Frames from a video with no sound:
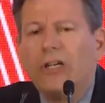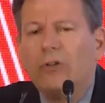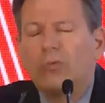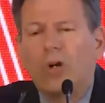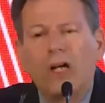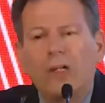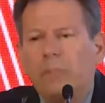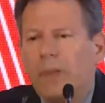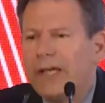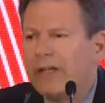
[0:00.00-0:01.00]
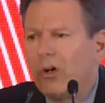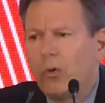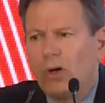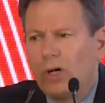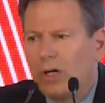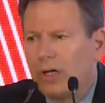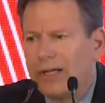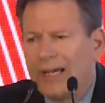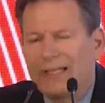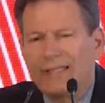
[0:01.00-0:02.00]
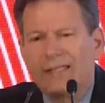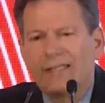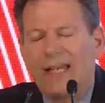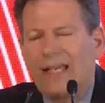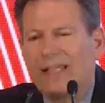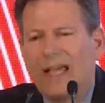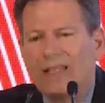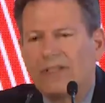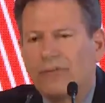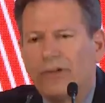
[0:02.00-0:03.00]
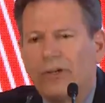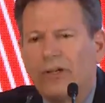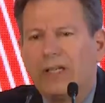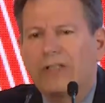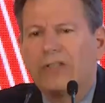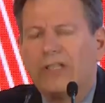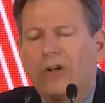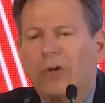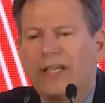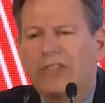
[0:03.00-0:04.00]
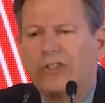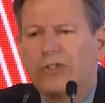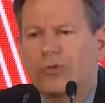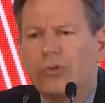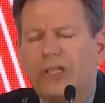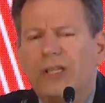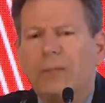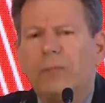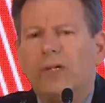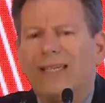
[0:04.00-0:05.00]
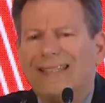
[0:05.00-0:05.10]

Iran may go on as a, as a very you know, extreme,